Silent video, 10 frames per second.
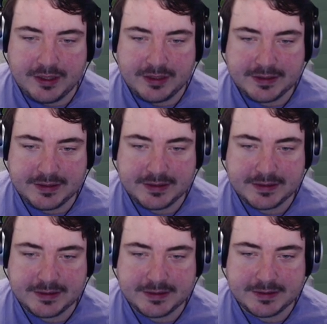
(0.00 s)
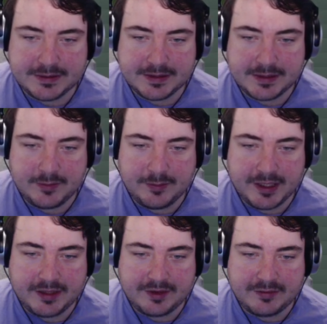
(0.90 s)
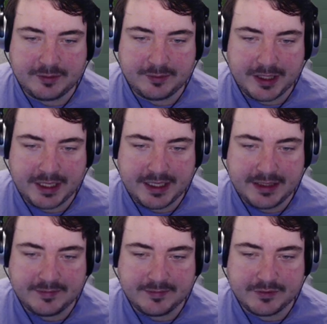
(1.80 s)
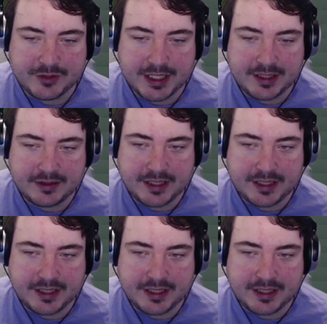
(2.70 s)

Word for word: I think we might have to bring in Jack